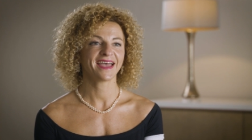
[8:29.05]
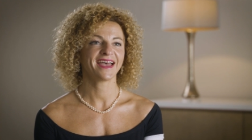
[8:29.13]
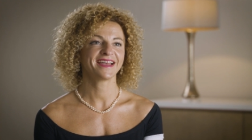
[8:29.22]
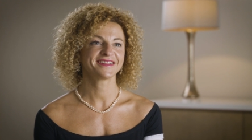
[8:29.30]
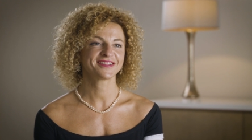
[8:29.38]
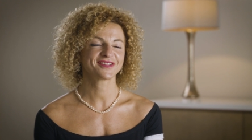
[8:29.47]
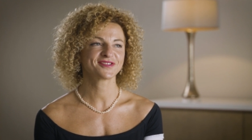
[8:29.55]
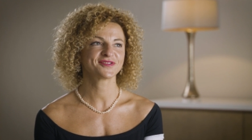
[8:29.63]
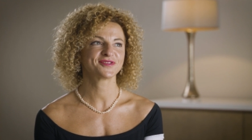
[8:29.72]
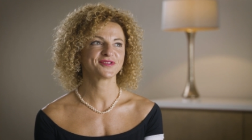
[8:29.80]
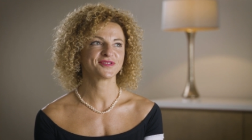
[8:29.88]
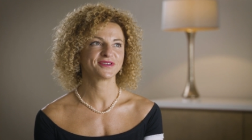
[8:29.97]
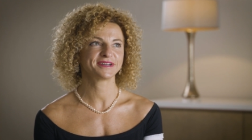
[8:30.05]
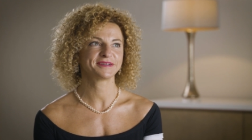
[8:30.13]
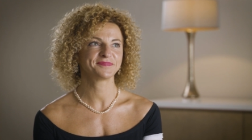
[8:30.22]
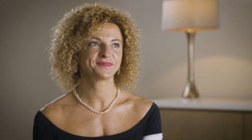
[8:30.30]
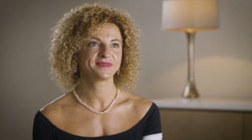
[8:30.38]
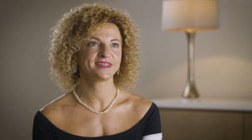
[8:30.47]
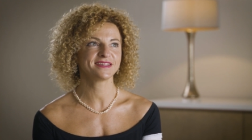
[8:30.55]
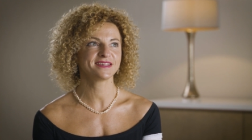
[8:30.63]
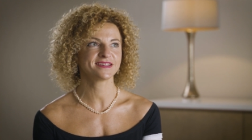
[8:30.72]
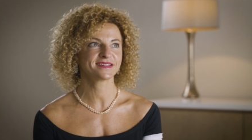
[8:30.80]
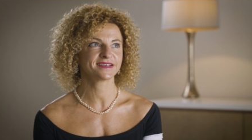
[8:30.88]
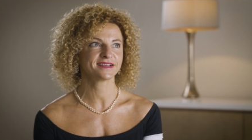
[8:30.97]
And so um, this
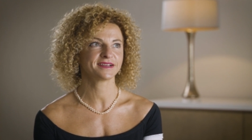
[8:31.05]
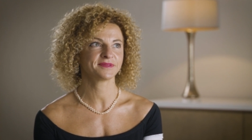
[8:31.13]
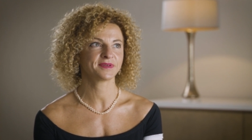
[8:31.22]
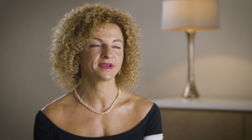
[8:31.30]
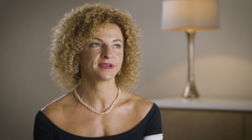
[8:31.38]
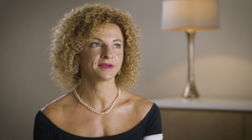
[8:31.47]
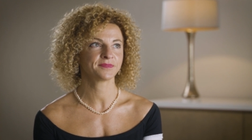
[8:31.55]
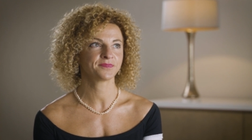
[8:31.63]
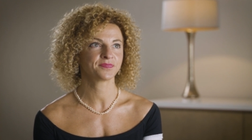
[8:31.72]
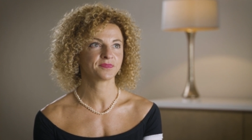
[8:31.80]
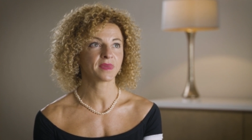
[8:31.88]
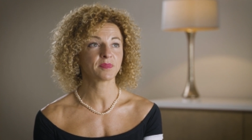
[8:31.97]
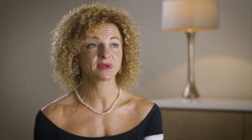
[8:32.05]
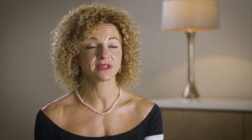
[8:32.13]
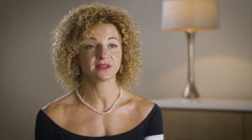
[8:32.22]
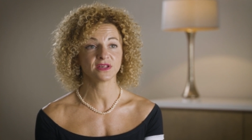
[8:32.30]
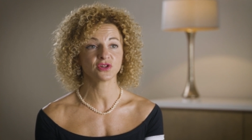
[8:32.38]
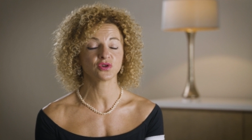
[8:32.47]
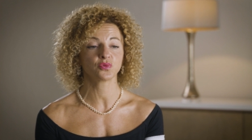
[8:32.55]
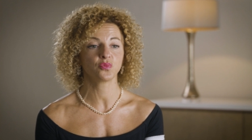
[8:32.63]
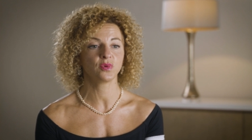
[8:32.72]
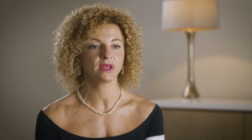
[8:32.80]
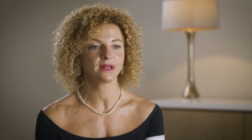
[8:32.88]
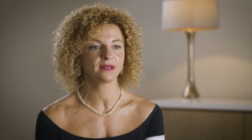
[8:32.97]
is, uh, um, my
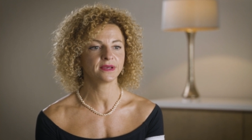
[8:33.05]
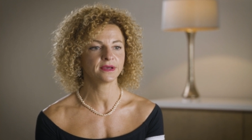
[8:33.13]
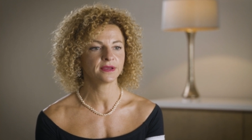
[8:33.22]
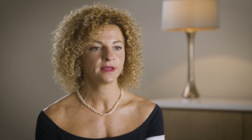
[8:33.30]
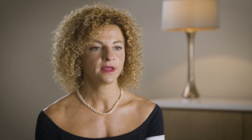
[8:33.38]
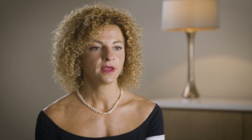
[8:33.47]
presentation will uh,